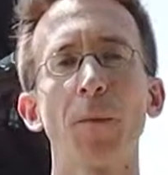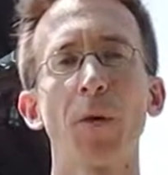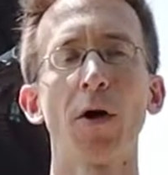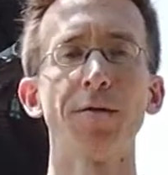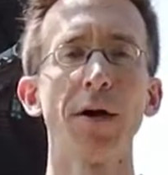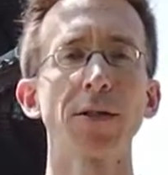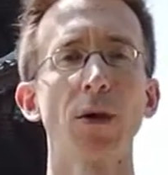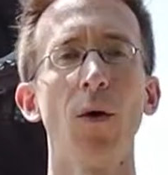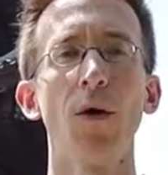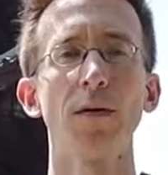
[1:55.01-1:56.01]
perfect
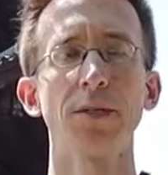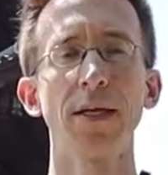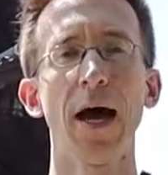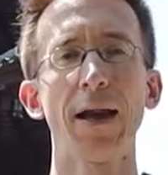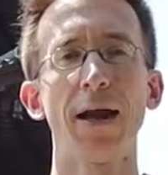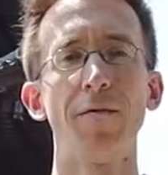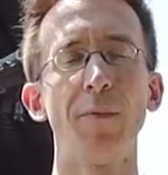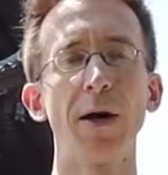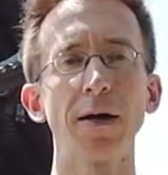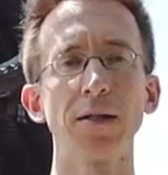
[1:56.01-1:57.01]
or to not have
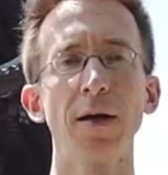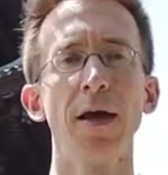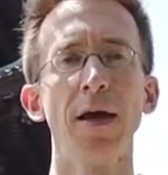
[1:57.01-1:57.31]
bugs.